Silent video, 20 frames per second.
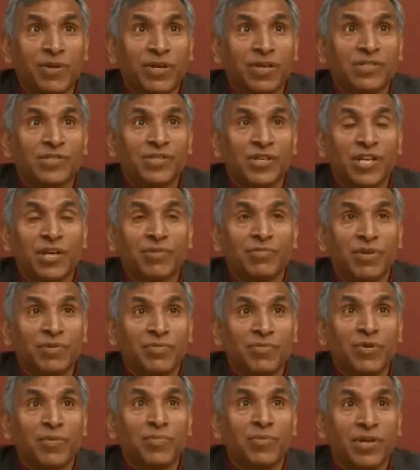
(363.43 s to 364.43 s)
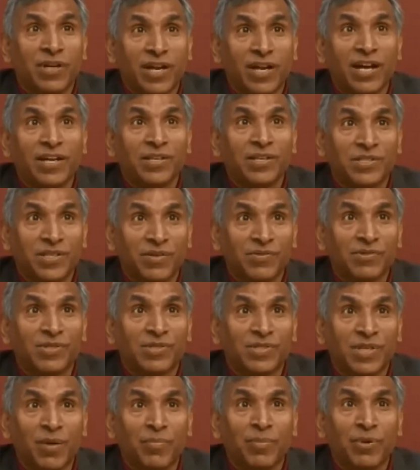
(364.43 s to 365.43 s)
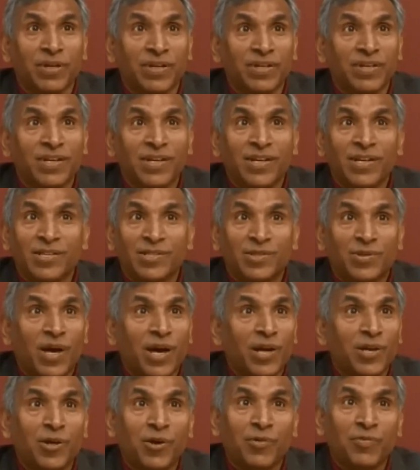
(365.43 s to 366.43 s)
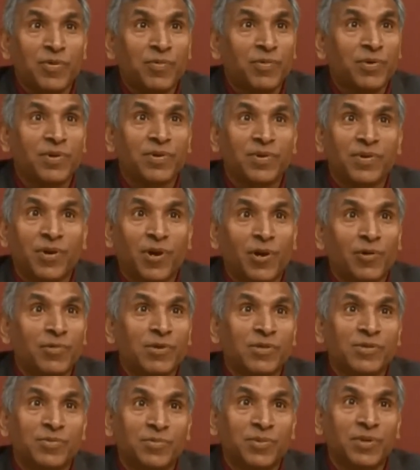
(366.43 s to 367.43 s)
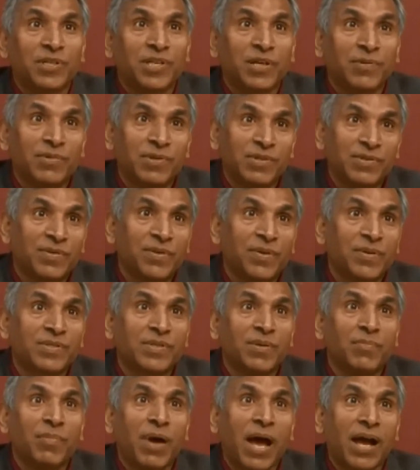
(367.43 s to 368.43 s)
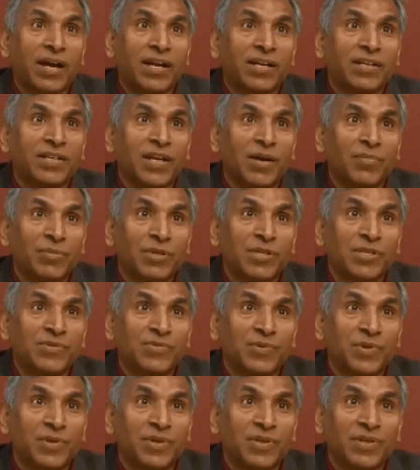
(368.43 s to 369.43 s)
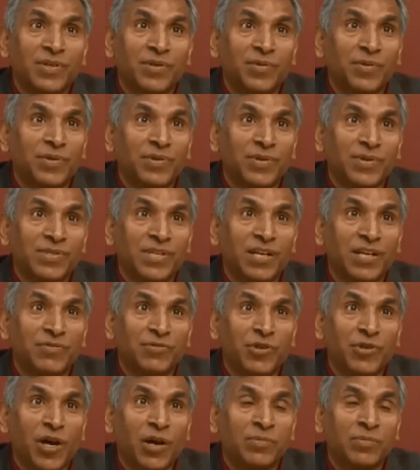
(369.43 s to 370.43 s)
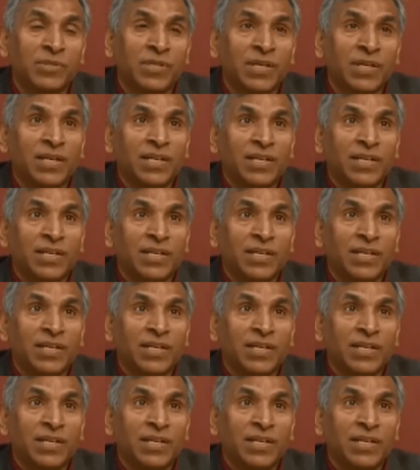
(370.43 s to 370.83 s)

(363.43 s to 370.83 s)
being a senior VP at IT services company. So I know we were always working with some back-end companies for doing those kind of jobs.